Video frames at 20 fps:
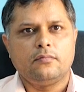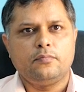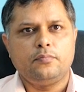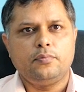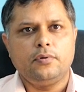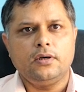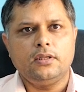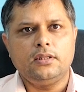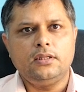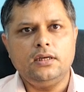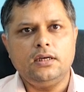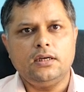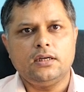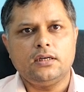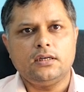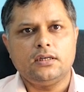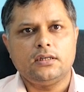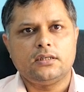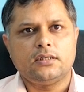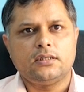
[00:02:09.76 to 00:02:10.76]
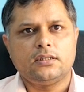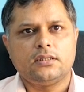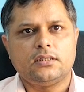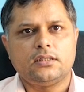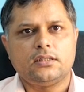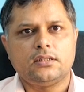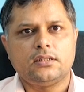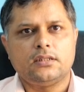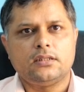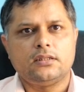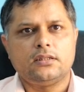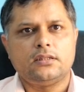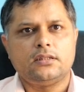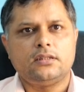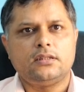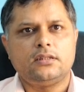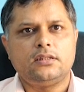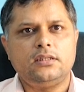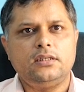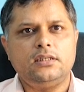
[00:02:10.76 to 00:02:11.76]
Further,
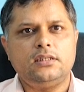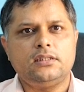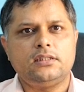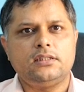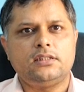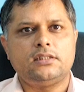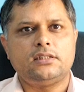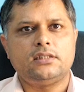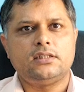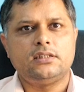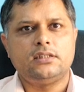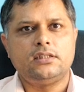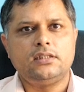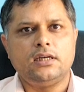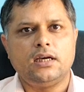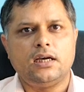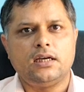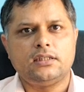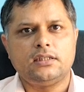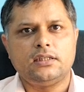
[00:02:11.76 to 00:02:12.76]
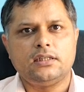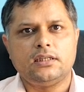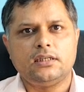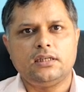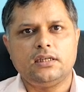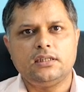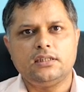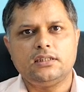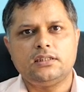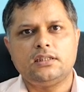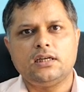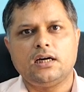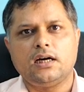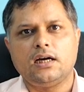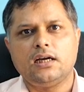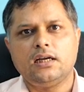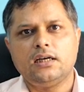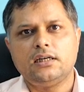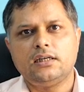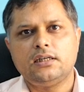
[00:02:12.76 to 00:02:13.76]
this strategy has enhanced the
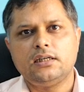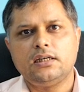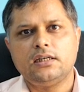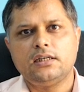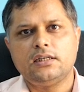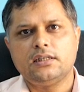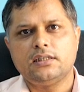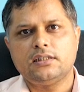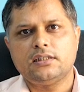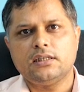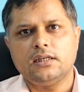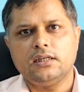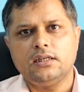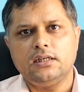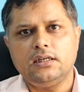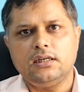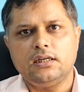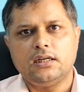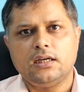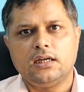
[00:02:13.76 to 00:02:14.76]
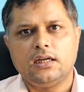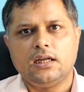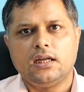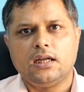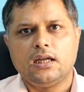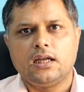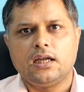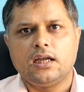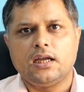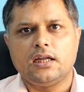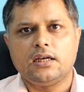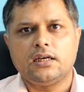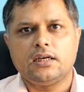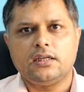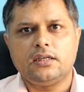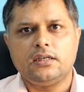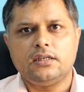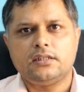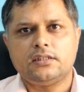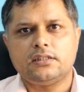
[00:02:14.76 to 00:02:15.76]
oil degradation and
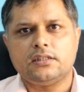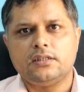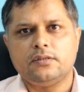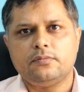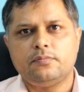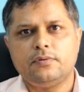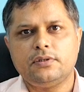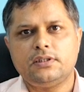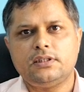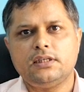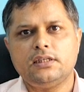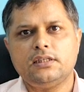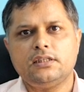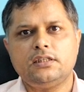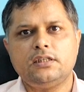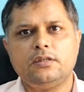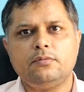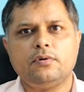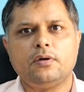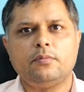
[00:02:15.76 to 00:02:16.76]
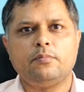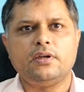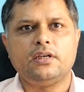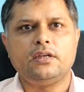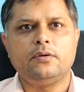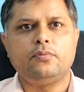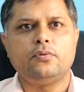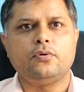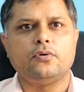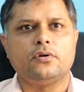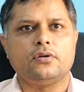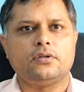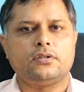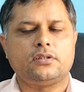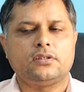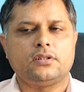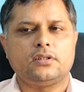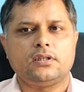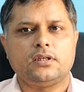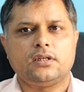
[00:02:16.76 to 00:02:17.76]
its efficiency by many
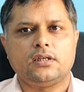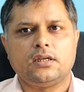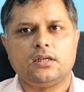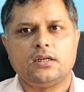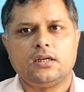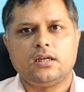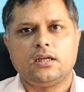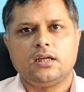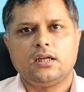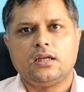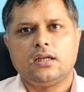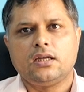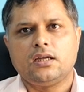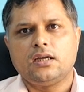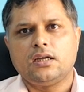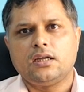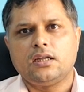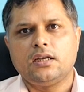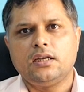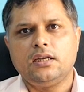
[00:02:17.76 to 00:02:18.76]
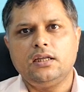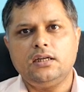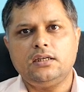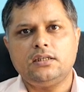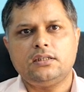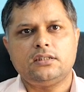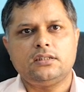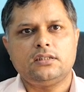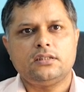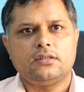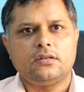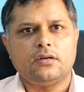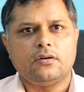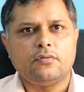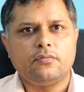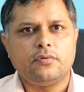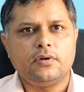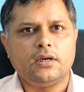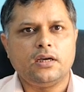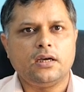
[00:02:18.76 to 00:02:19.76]
folds. And next,
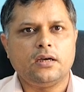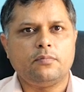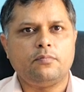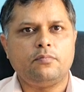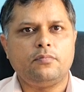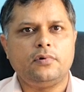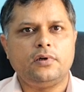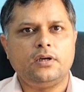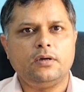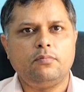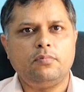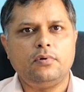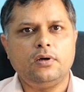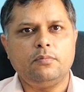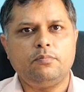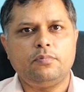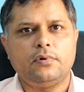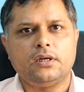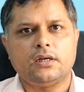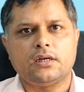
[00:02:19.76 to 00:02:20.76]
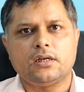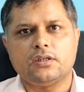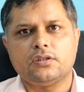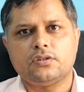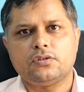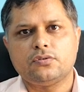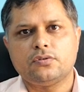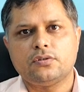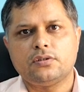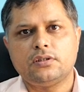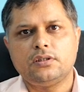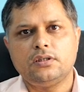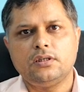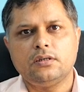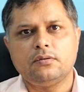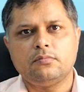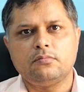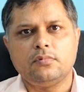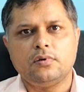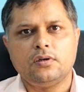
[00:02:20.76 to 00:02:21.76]
we have developed a
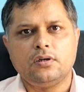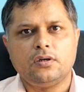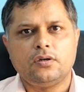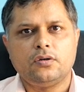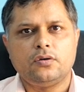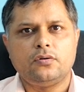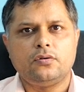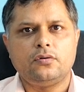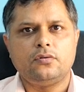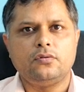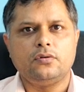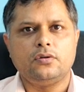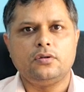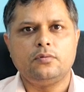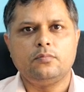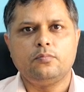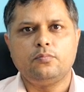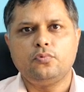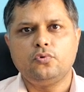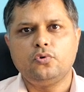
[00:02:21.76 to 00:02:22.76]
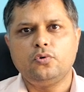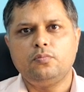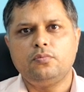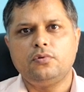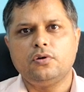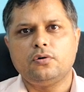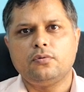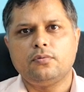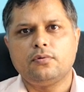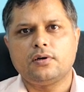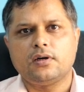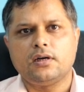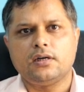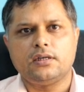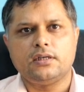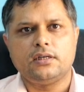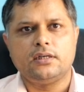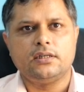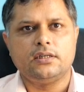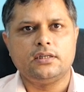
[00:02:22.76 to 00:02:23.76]
consortium to improve the overall
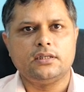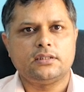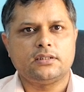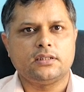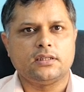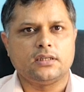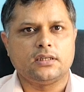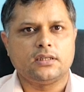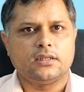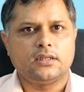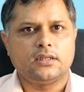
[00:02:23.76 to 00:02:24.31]
degradation.